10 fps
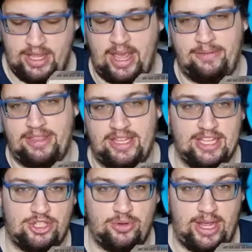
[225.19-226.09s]
everything
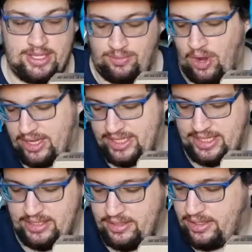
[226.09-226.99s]
that you guys
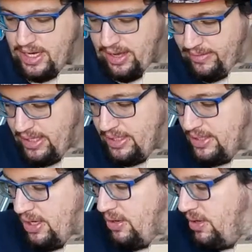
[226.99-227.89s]
wanted and everything.
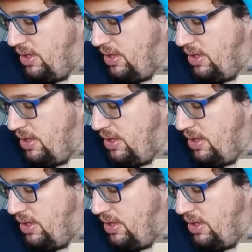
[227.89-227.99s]
So,